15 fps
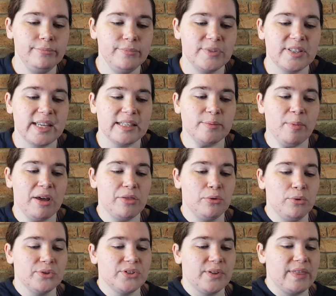So that's my
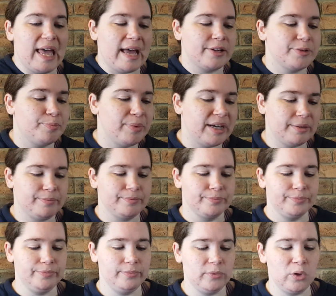thoughts on that. But
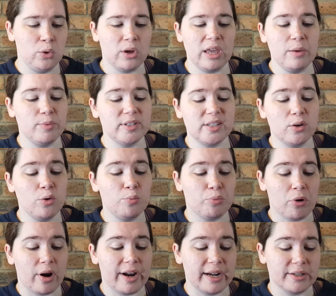look, it was a good
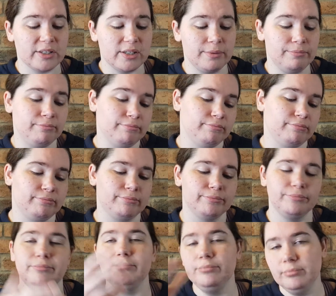product.
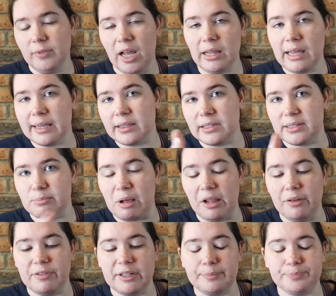I like the smell
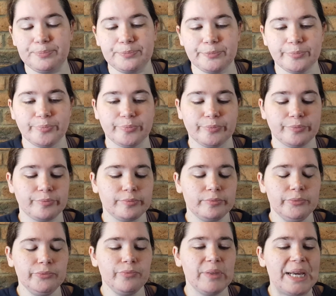of it.
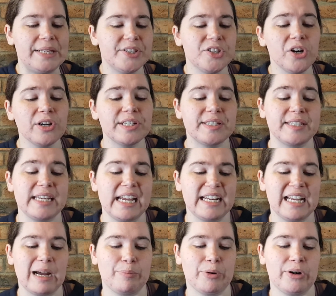It's not a
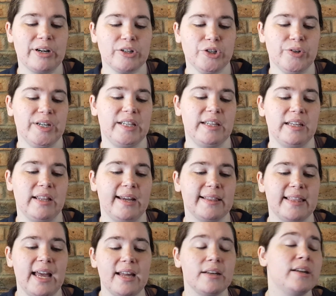standout product or anything like
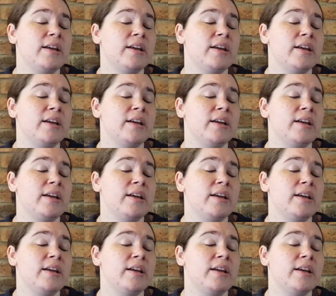that,